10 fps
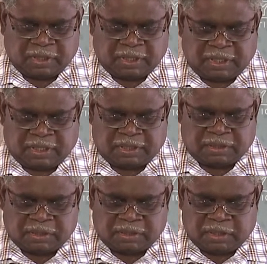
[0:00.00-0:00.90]
It
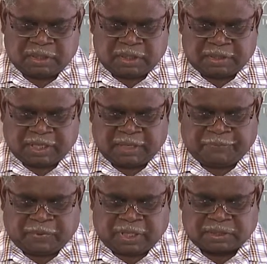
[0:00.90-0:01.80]
is time
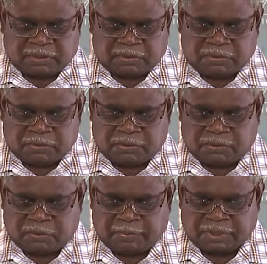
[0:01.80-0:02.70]
for us
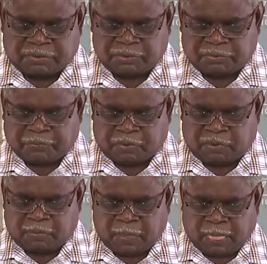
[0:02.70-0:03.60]
to be
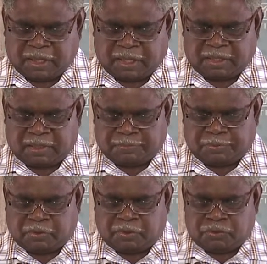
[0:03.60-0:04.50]
truthful and
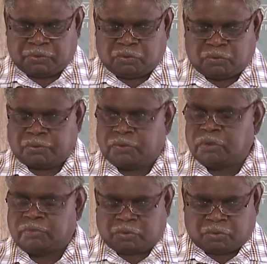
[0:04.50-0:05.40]
employ
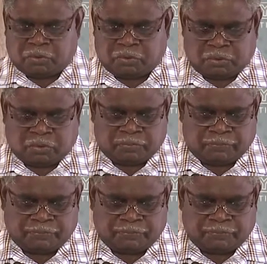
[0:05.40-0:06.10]
Yolngu Ngurongo.